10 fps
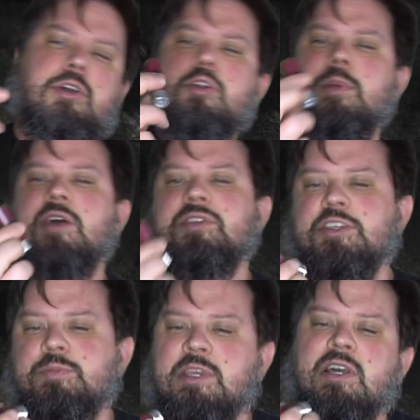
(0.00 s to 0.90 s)
note about
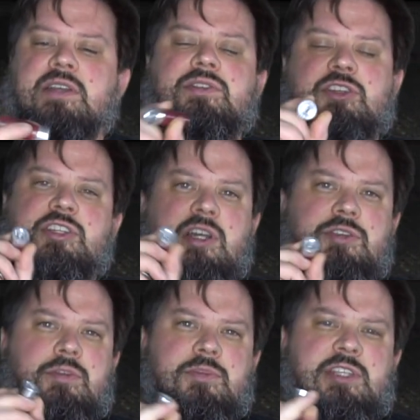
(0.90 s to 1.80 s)
these, because the
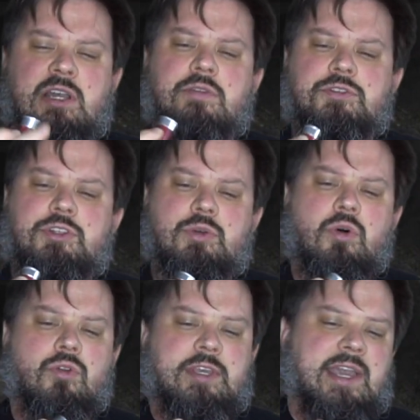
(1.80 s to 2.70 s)
shells themselves do
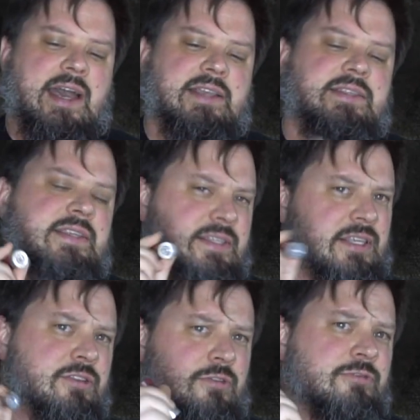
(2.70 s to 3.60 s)
hold the gas, these
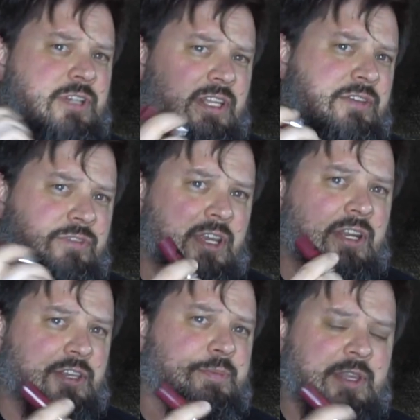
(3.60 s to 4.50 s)
things are really freaking
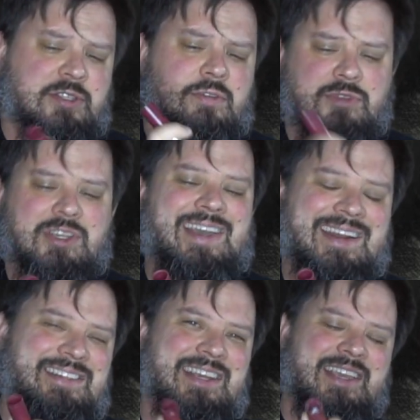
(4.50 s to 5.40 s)
expensive, so you
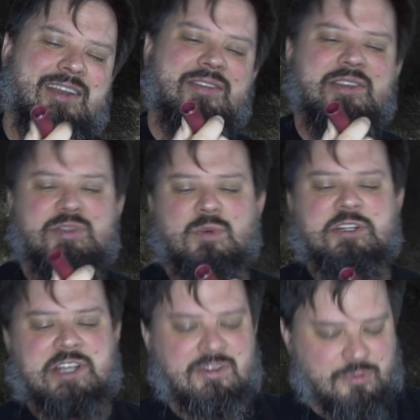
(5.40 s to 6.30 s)
gotta take care of these and
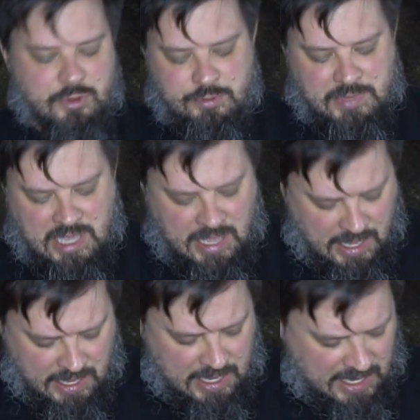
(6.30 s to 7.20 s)
watch out for them.
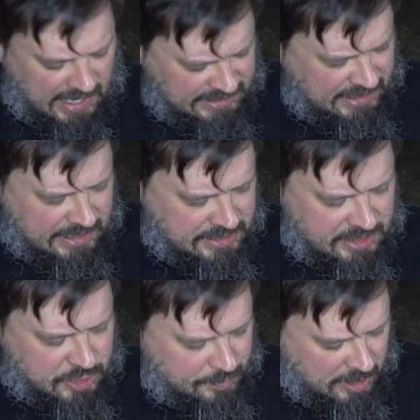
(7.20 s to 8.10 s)
I did, as an
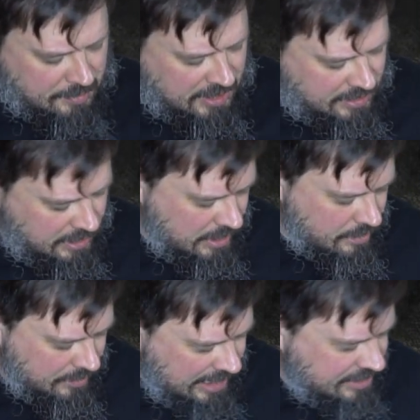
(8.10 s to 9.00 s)
experiment,
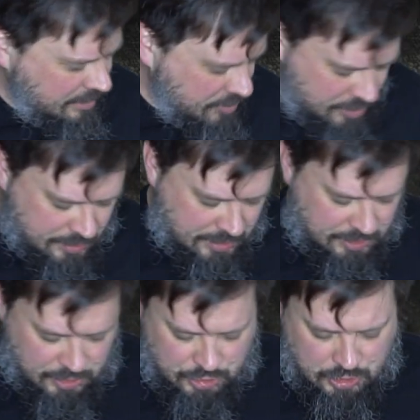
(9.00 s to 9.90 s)
last time I was using this
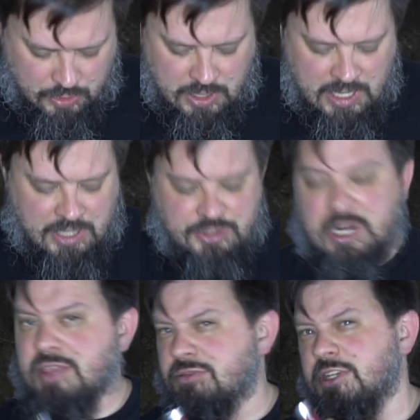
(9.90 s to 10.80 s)
in a show,
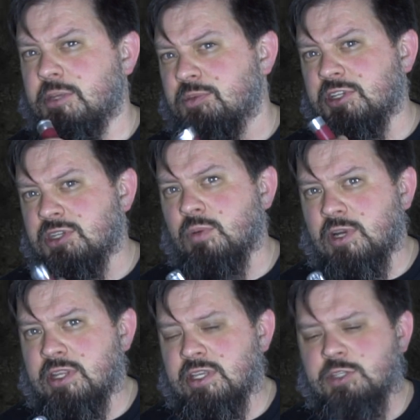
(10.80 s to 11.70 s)
try 3D printing
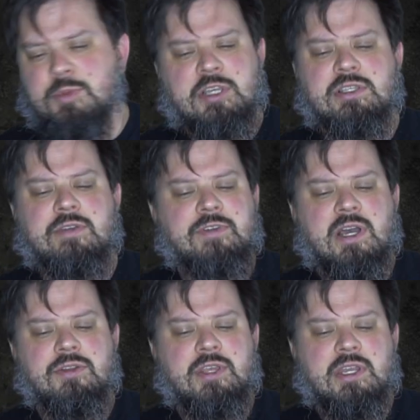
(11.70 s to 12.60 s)
one of these, because I
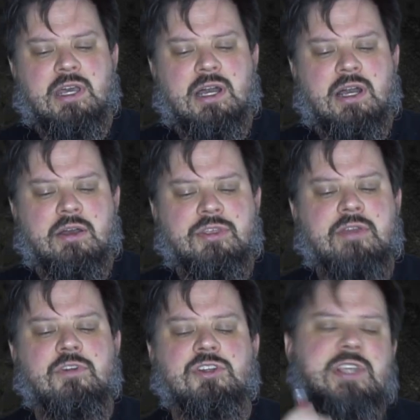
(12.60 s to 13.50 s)
found that
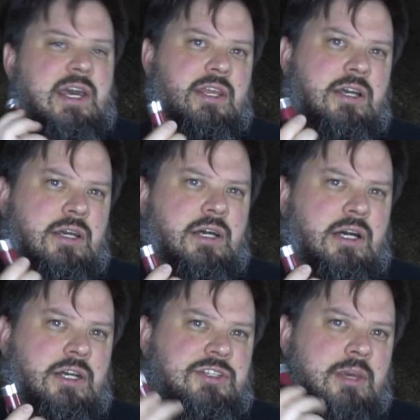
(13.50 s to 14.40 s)
Thingiverse had
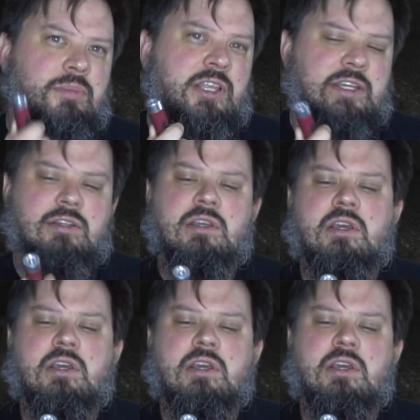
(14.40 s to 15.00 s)
a template